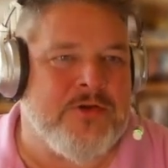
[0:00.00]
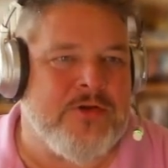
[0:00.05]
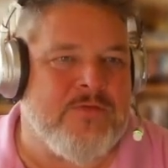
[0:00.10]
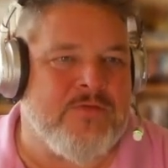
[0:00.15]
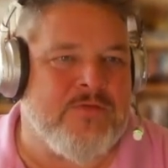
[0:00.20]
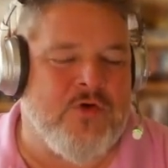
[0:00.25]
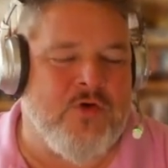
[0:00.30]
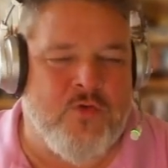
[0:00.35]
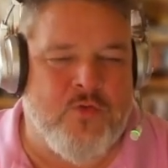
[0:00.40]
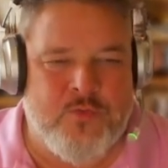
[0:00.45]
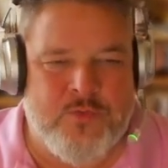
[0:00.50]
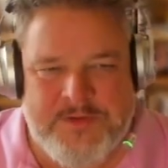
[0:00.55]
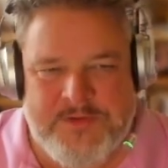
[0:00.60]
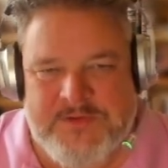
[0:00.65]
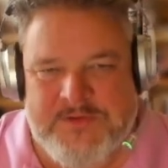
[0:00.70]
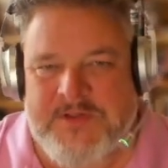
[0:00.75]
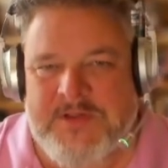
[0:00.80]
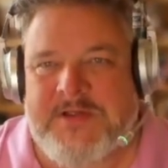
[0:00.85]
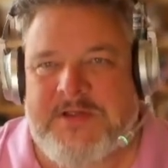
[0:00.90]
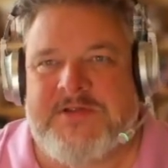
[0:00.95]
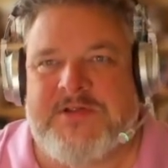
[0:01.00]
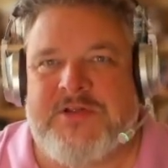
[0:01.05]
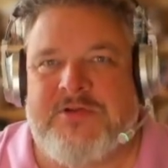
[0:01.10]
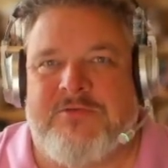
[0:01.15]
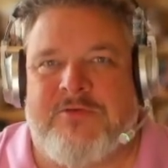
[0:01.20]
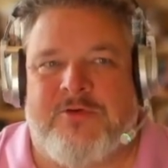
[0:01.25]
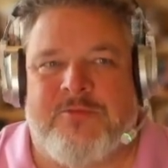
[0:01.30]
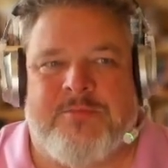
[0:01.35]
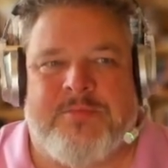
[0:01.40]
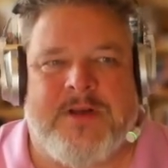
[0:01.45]
You've got all these things in
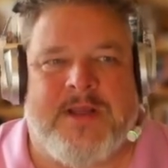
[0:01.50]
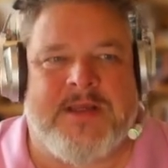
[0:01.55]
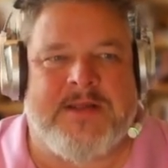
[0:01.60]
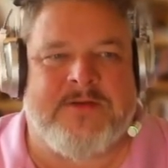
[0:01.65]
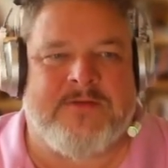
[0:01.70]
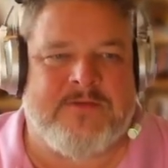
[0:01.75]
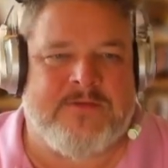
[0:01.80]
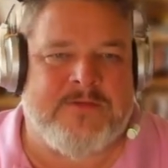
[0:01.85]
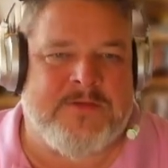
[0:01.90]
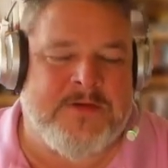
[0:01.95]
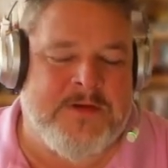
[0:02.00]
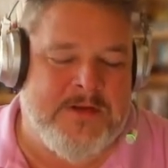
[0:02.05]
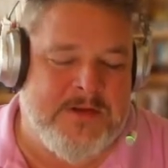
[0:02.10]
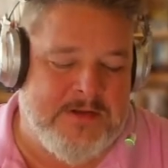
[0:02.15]
the wrong place.